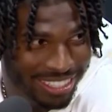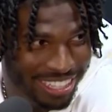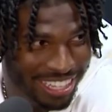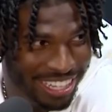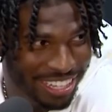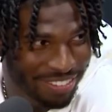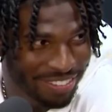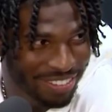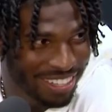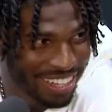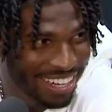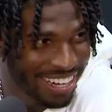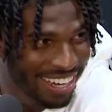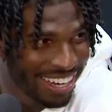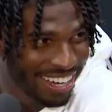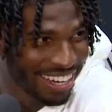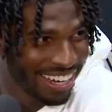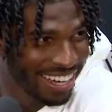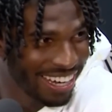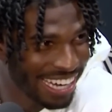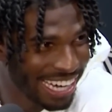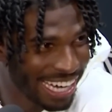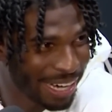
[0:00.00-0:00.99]
Even
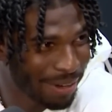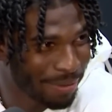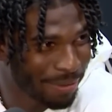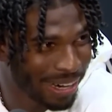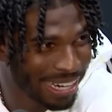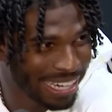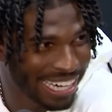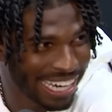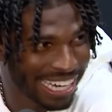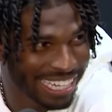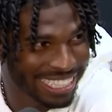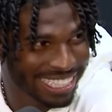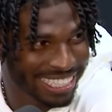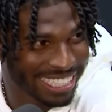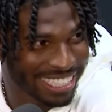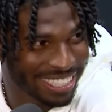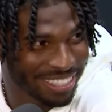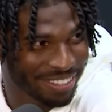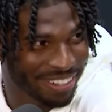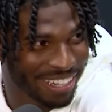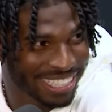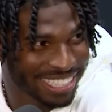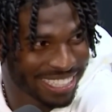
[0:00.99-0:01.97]
everybody asking me
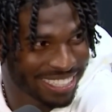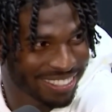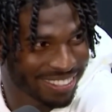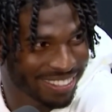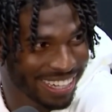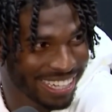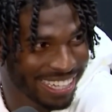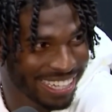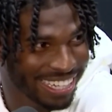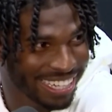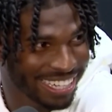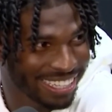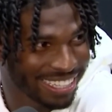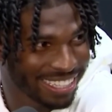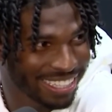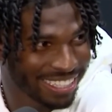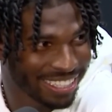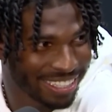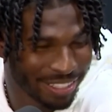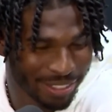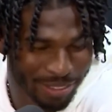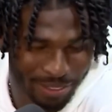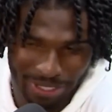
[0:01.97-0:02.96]
questions right now,
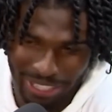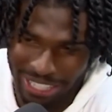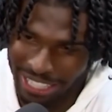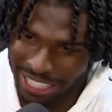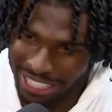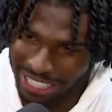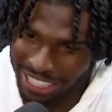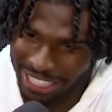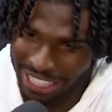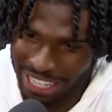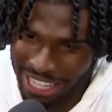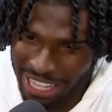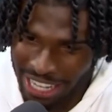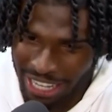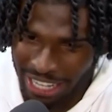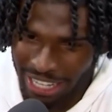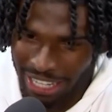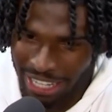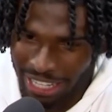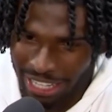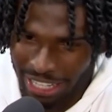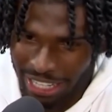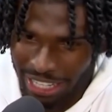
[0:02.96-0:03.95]
which
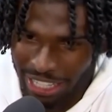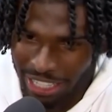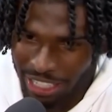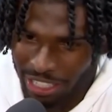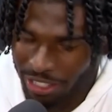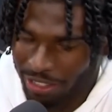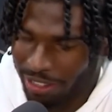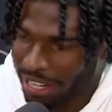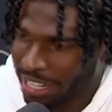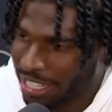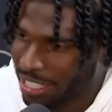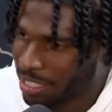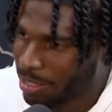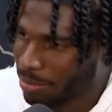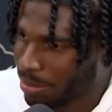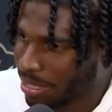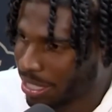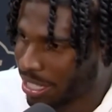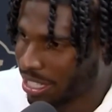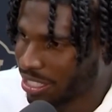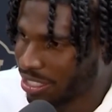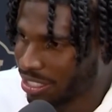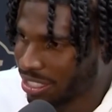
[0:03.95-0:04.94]
is crazy
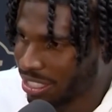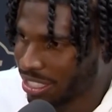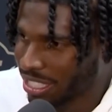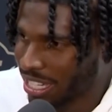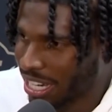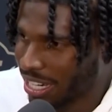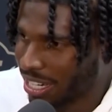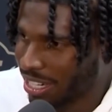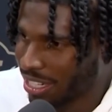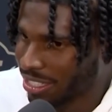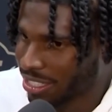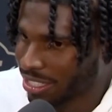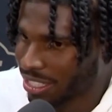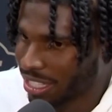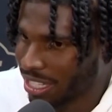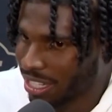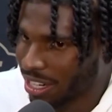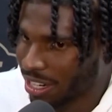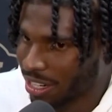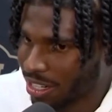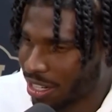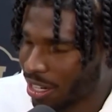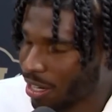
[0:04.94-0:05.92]
because you just got to
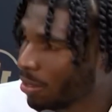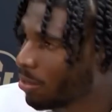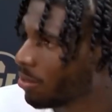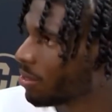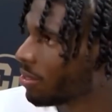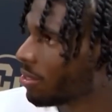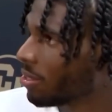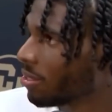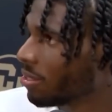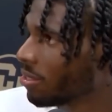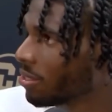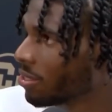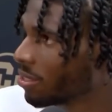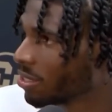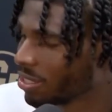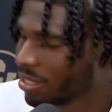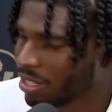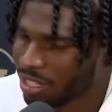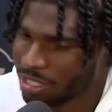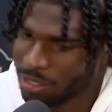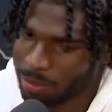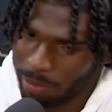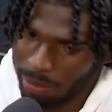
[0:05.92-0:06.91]
understand our coach,
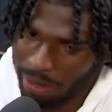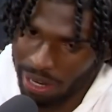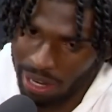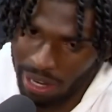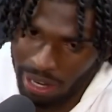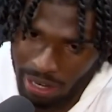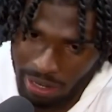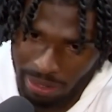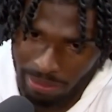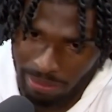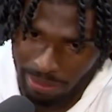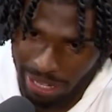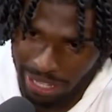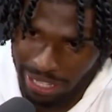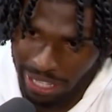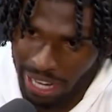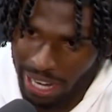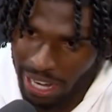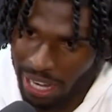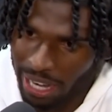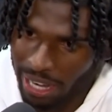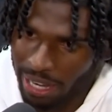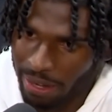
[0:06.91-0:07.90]
Coach Prime, my
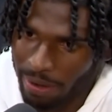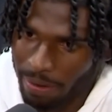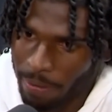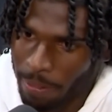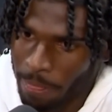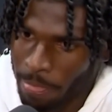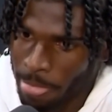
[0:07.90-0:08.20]
dad.